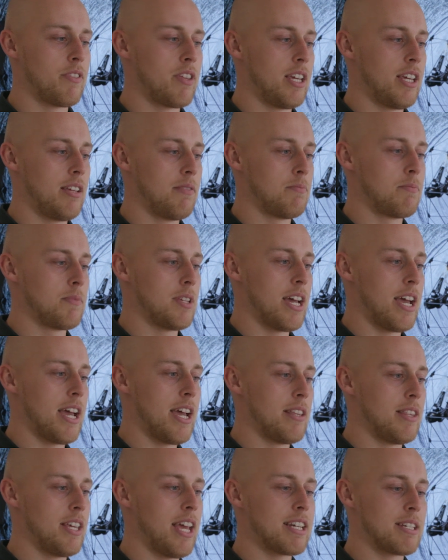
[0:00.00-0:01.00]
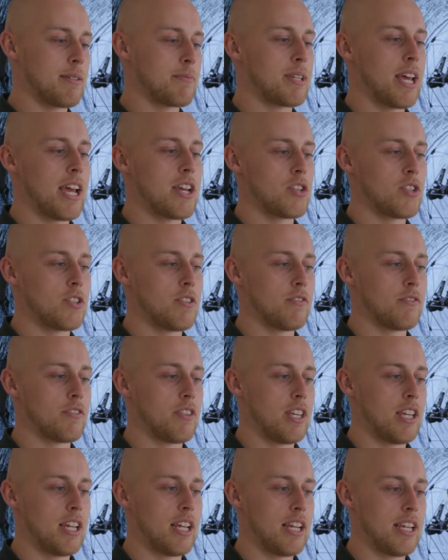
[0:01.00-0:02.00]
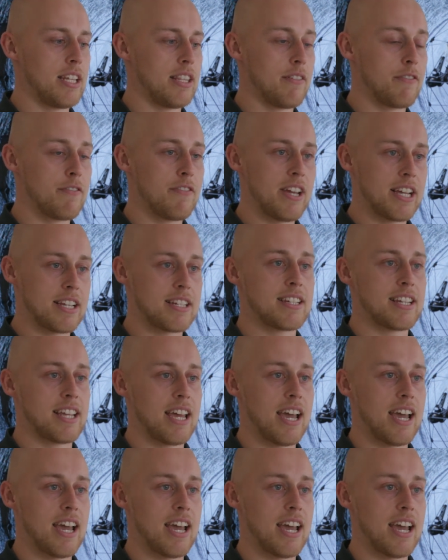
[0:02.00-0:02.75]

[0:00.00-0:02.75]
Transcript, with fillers: the, uh, the adaptation of the, the fixed